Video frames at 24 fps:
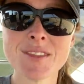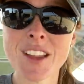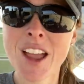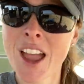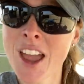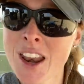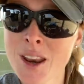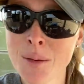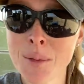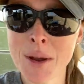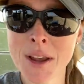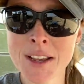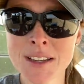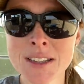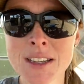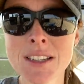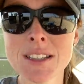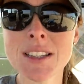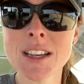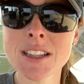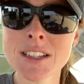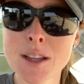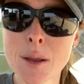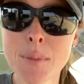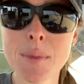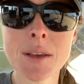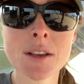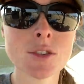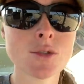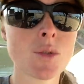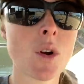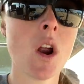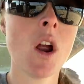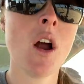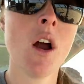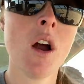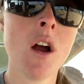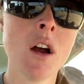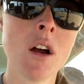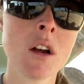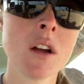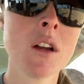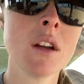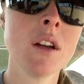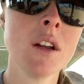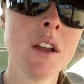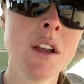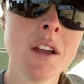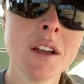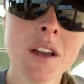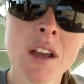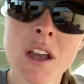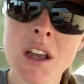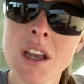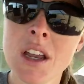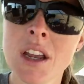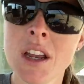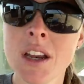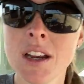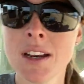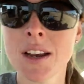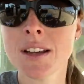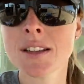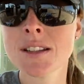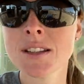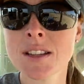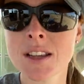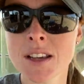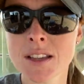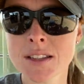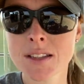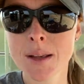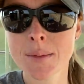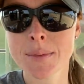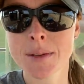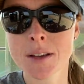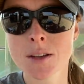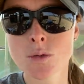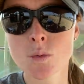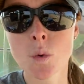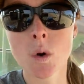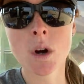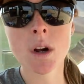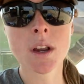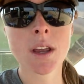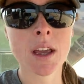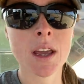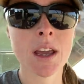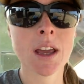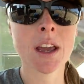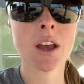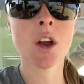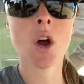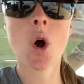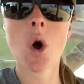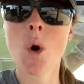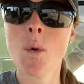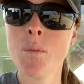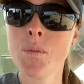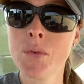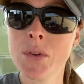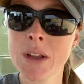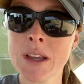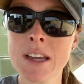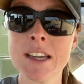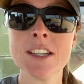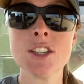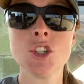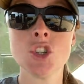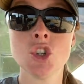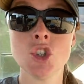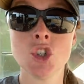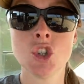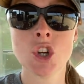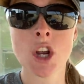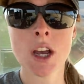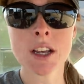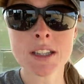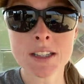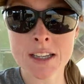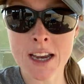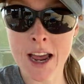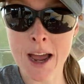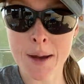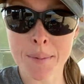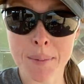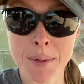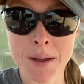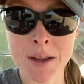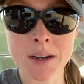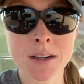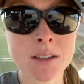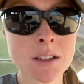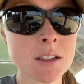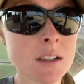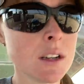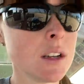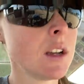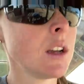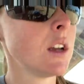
Anyways, he said something's wrong. He doesn't think something's working. Hopefully it just happened.